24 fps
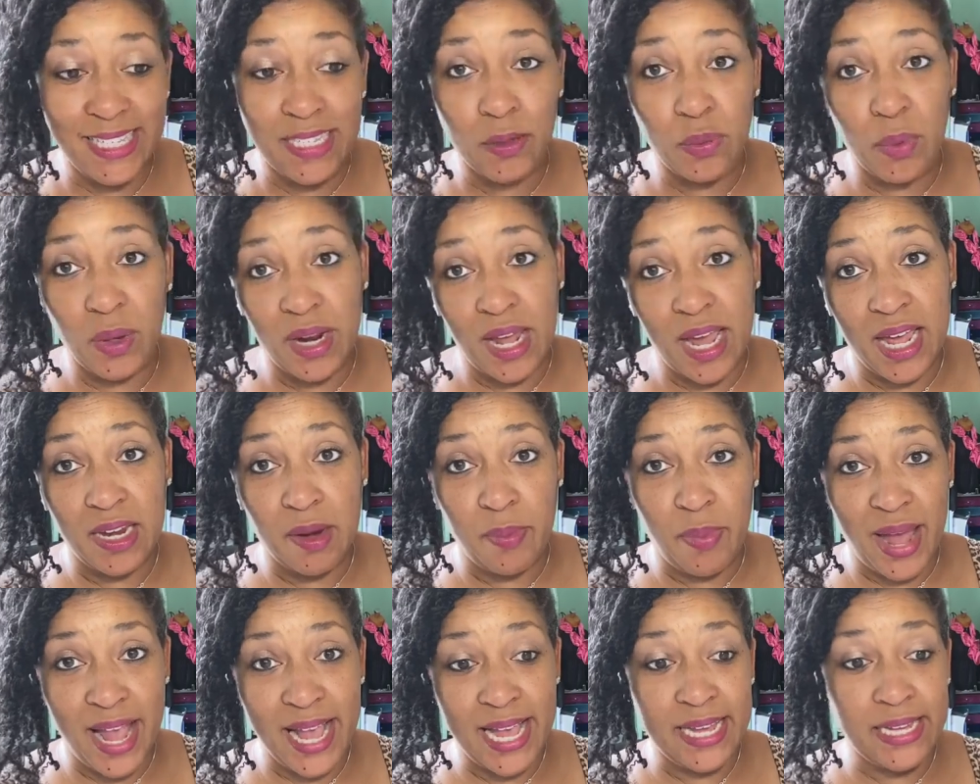is what I had to
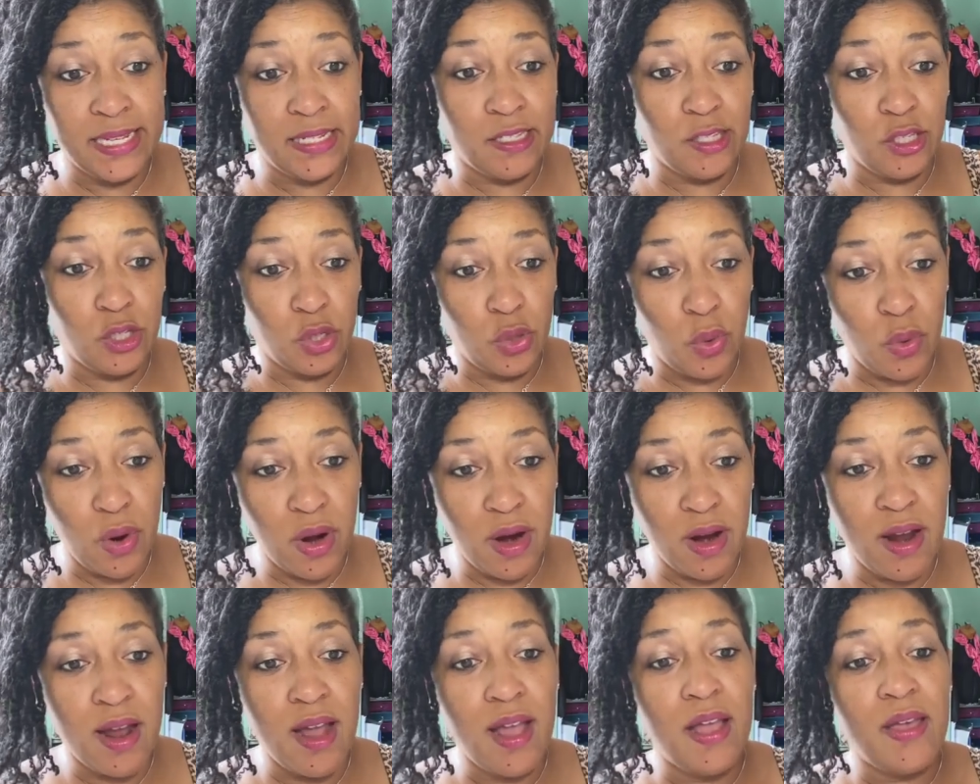pay in
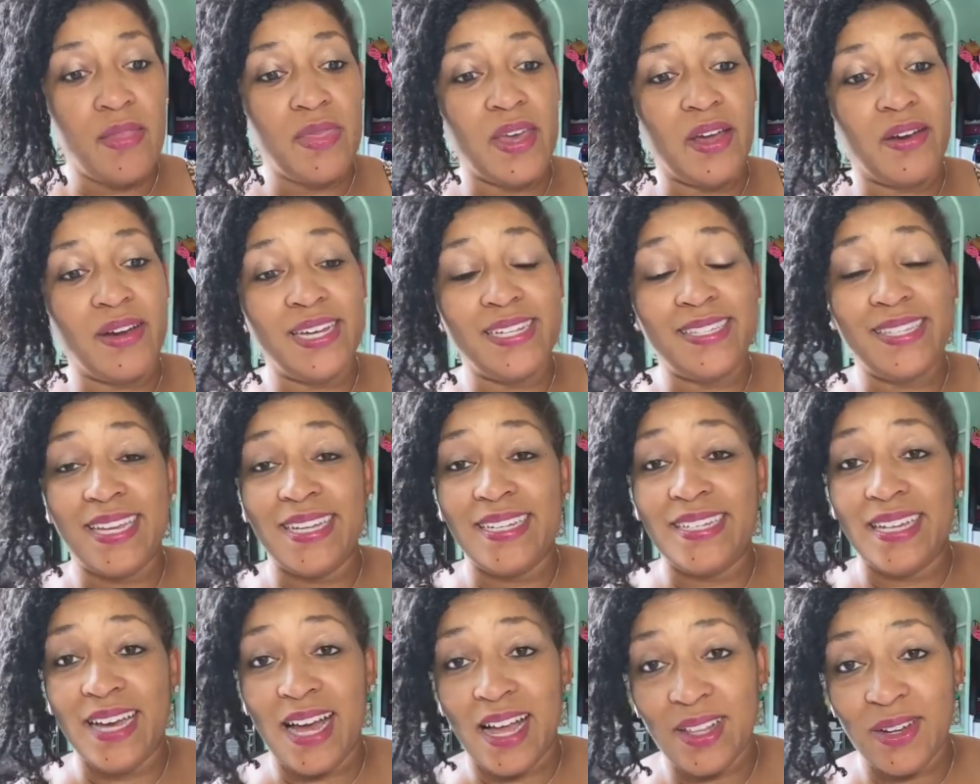store. There is a
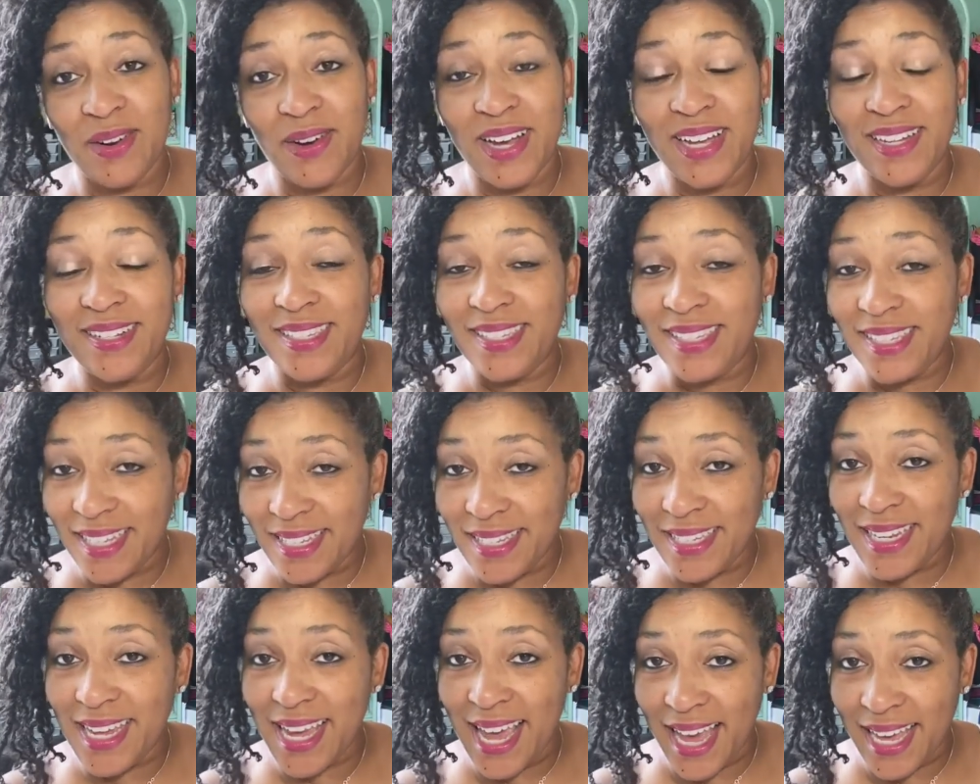dollar and
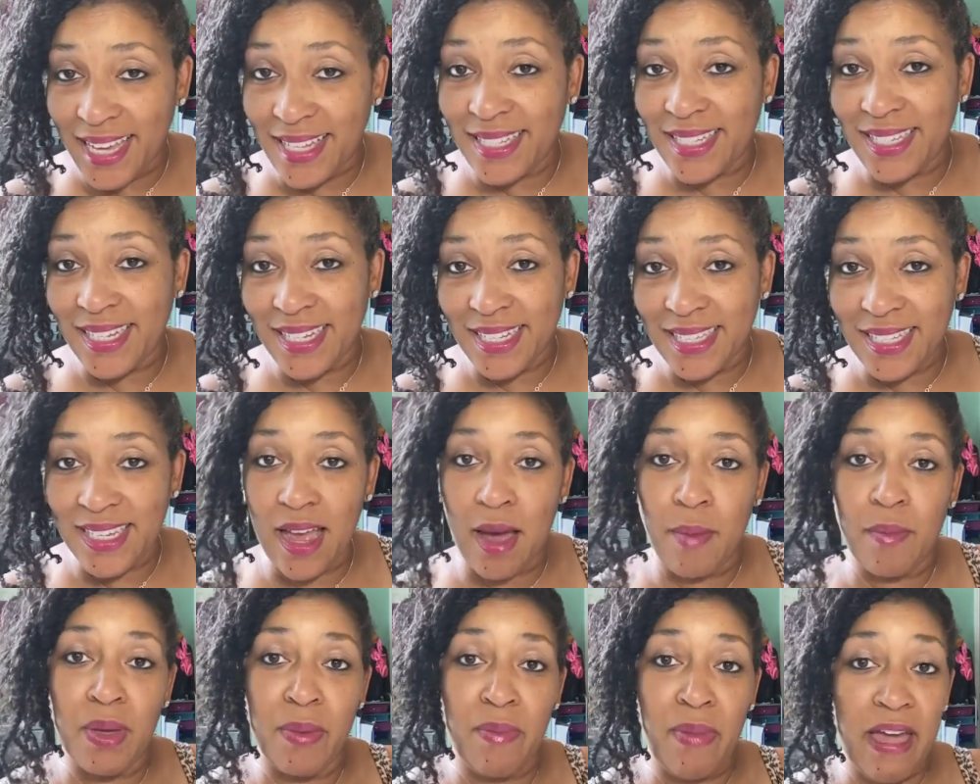68 cents
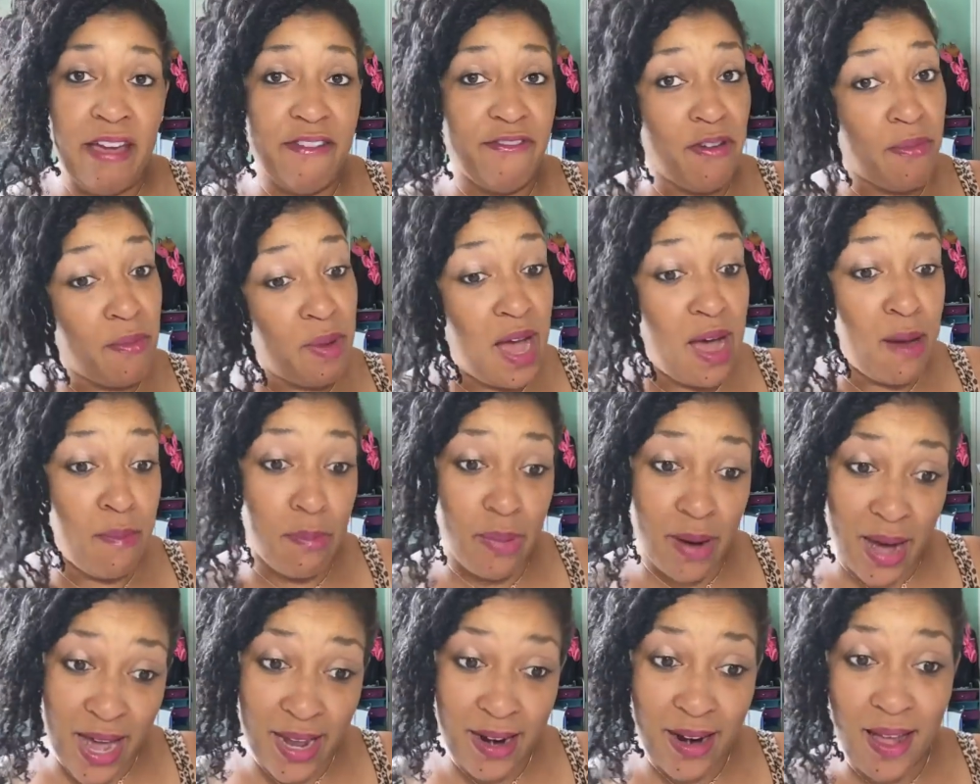coming back from
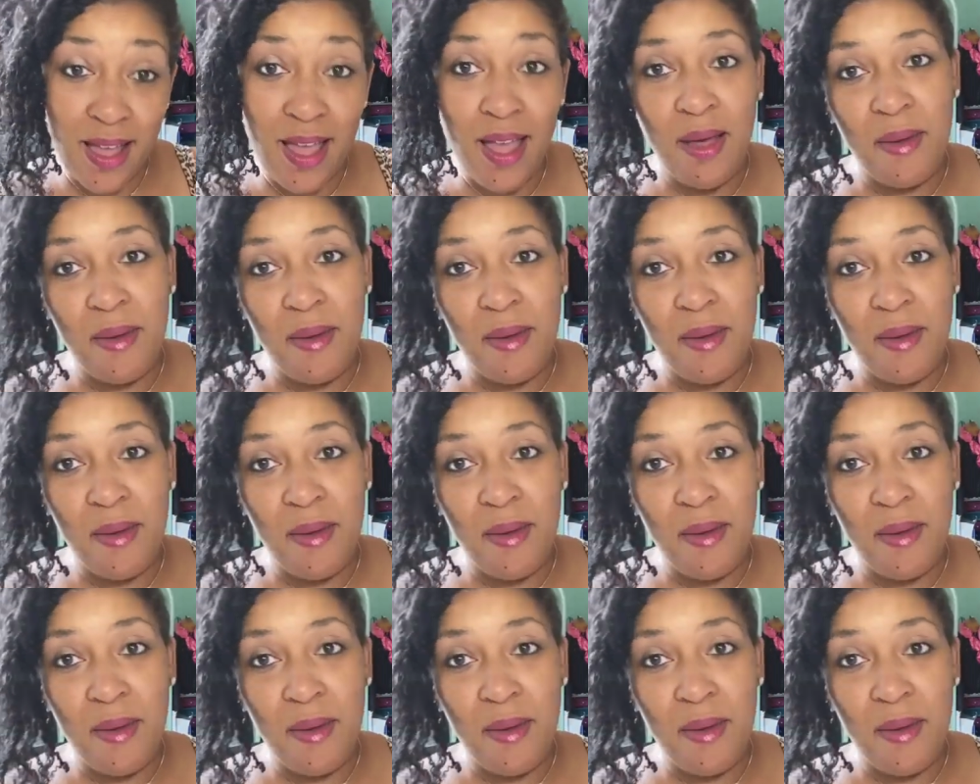Ibotta,